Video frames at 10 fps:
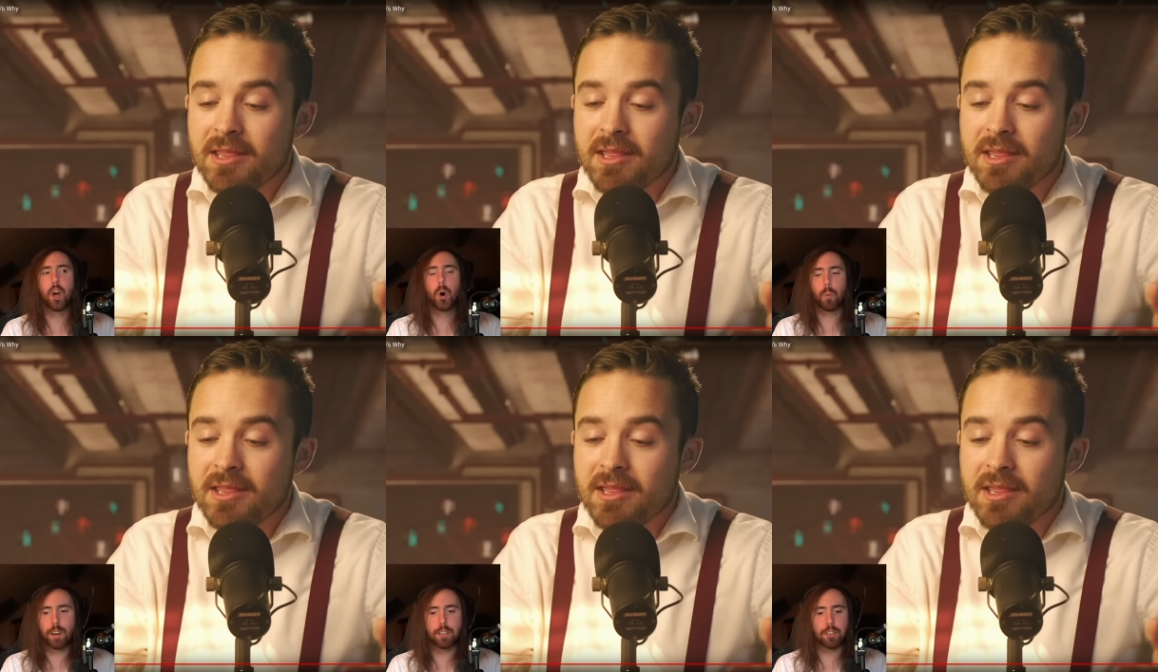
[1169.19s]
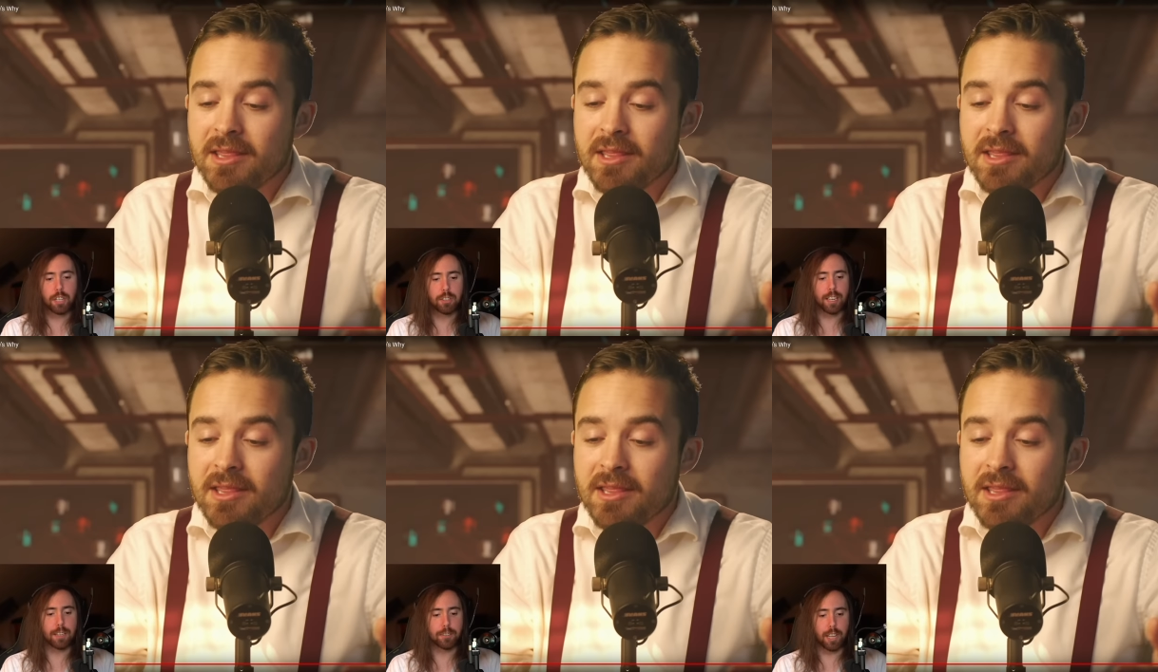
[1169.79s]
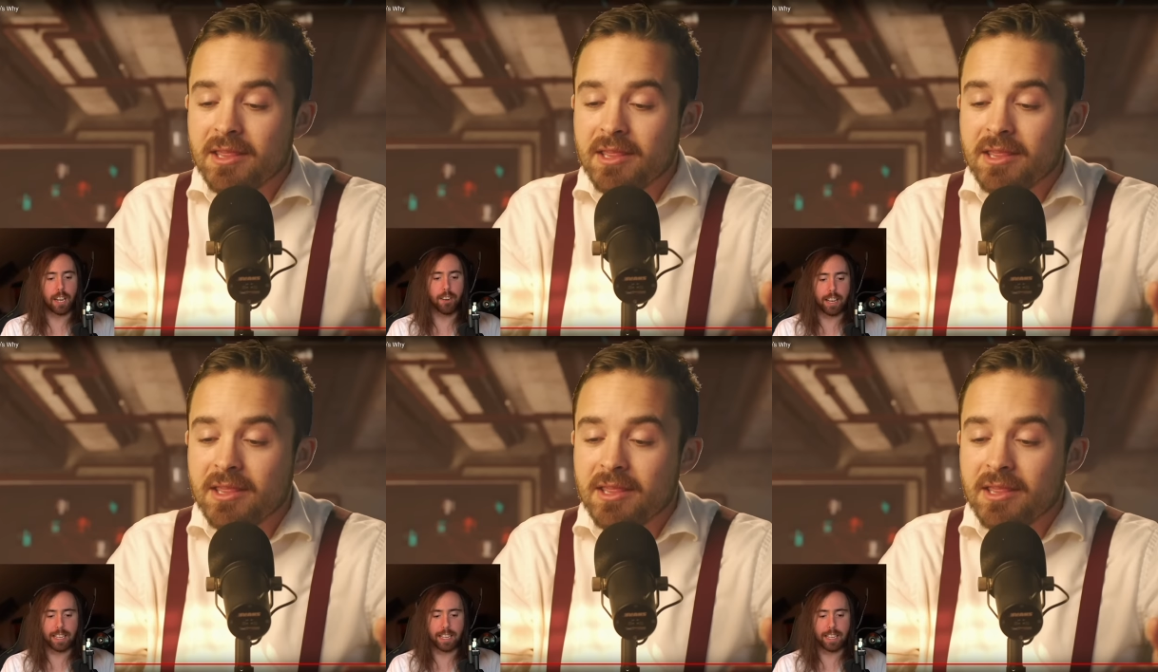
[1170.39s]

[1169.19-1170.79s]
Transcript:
Speaker 1: What is, is he going to say like,